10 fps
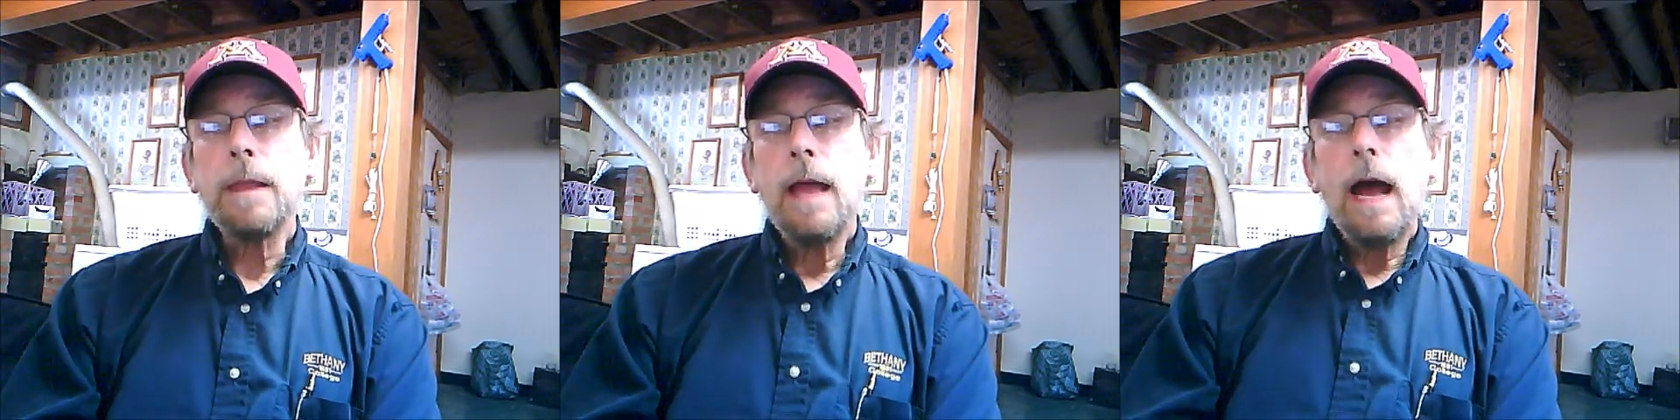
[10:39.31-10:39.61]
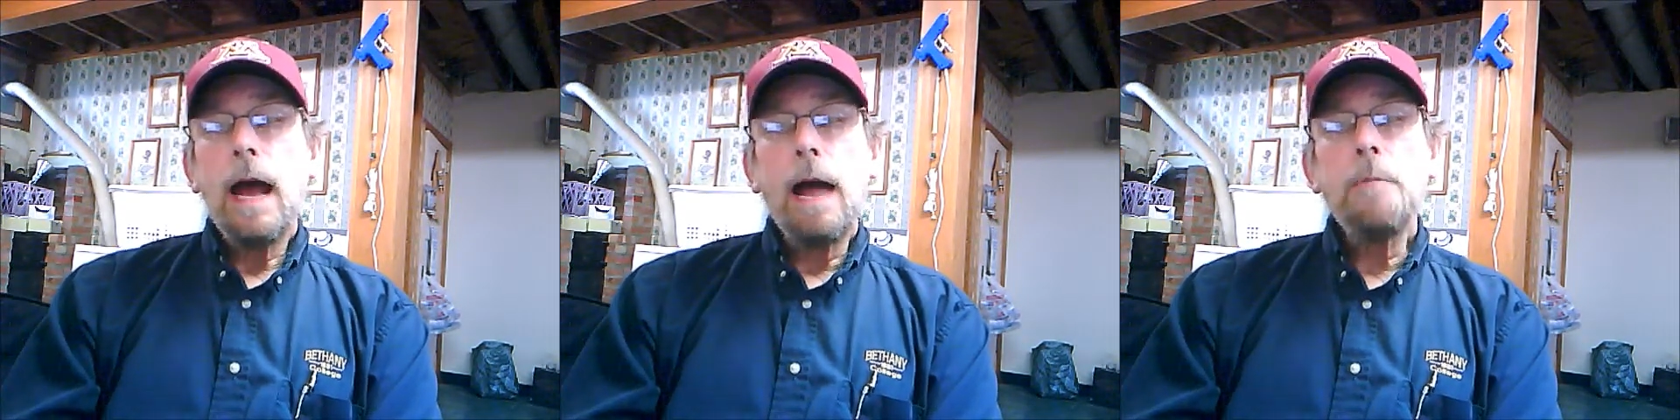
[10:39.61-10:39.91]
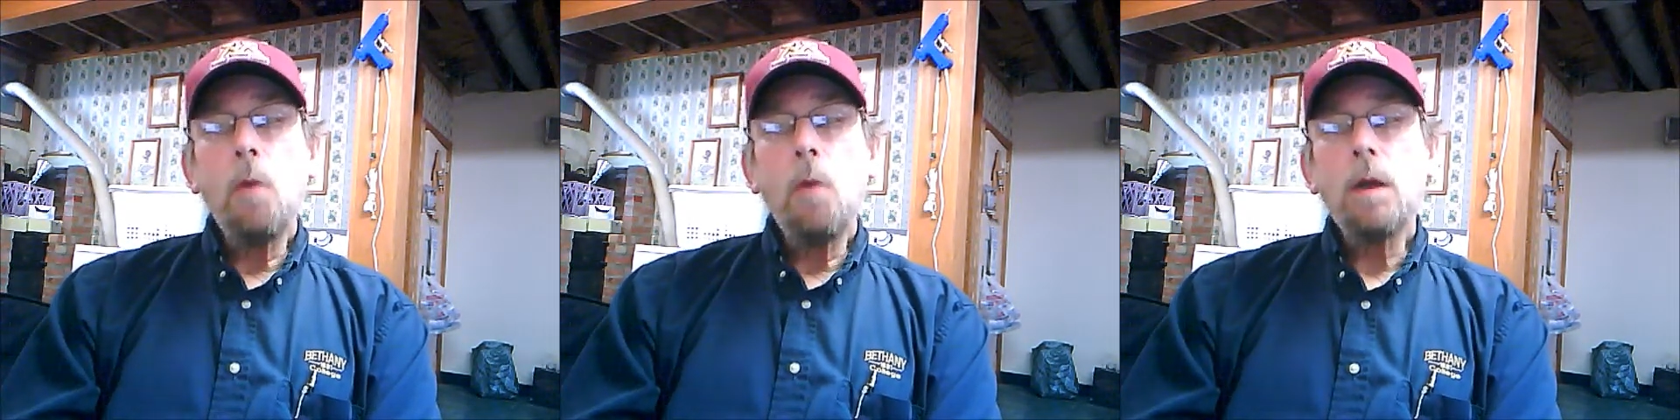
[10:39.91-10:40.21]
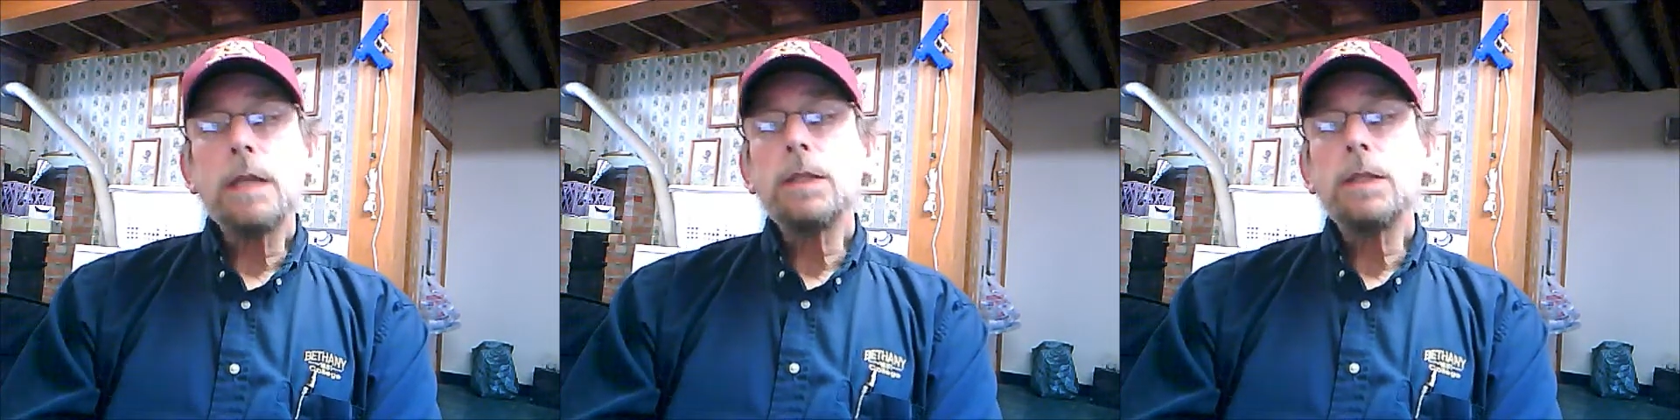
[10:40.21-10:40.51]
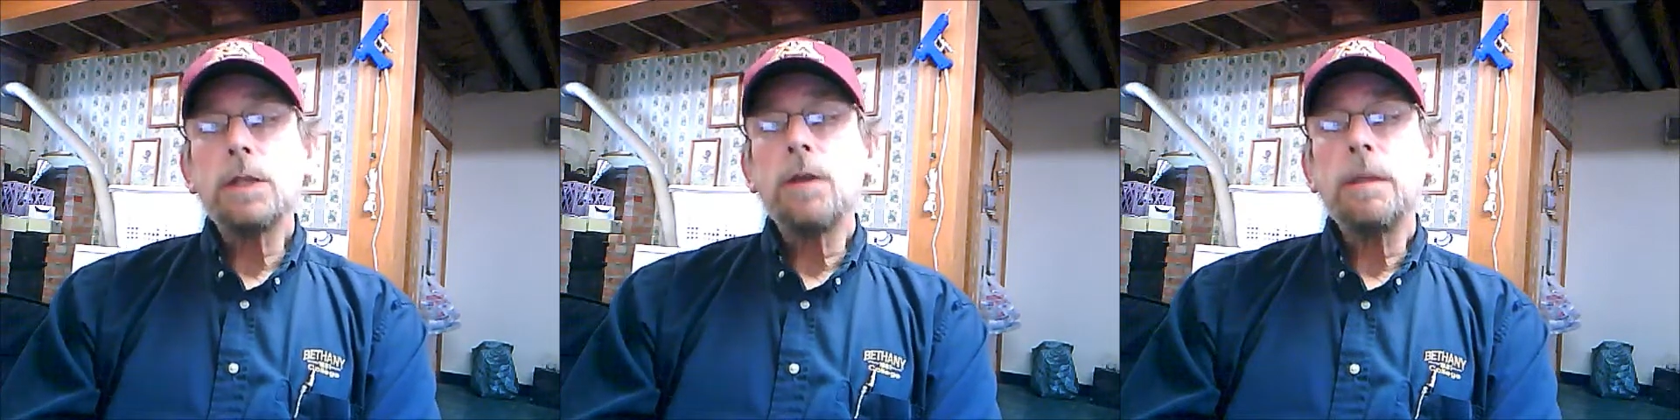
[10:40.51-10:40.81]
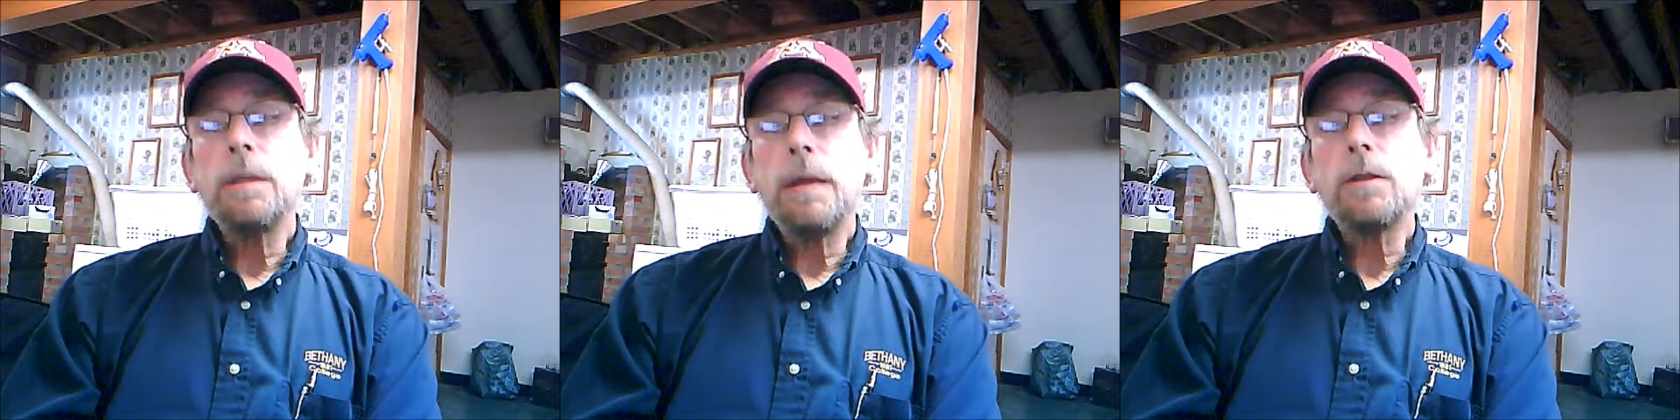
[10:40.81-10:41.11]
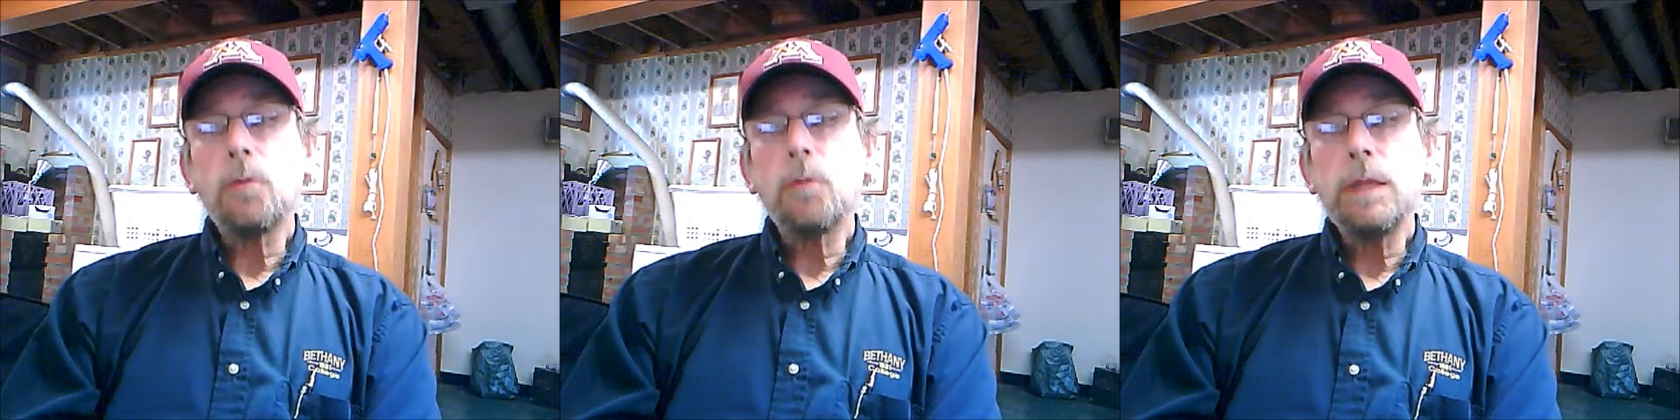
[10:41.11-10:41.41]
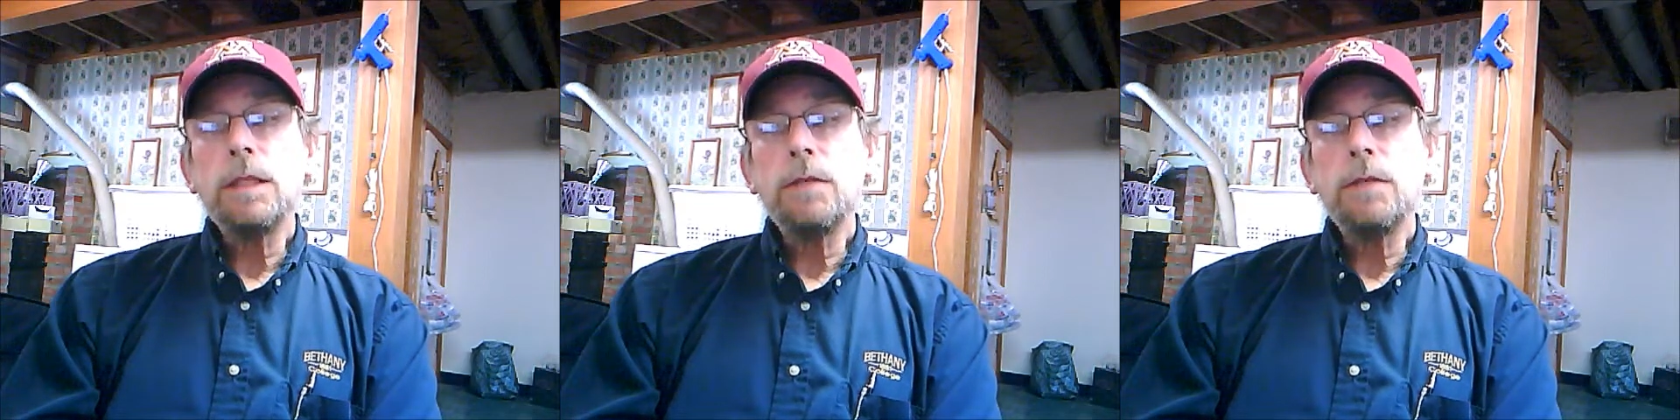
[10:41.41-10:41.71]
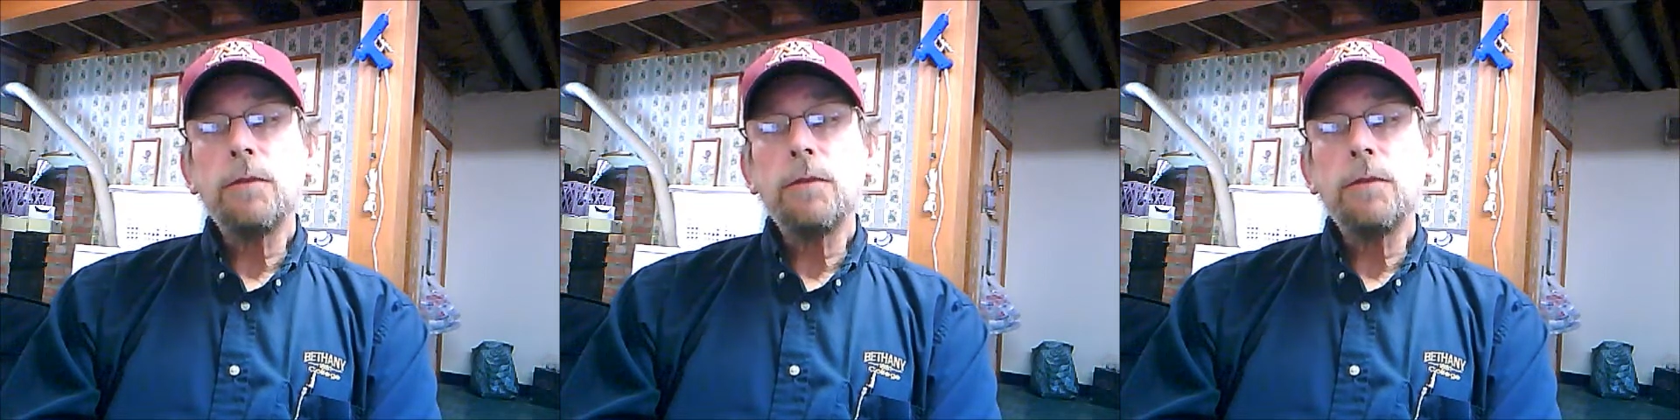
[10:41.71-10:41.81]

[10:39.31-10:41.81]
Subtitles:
I'm more concerned about the reasons for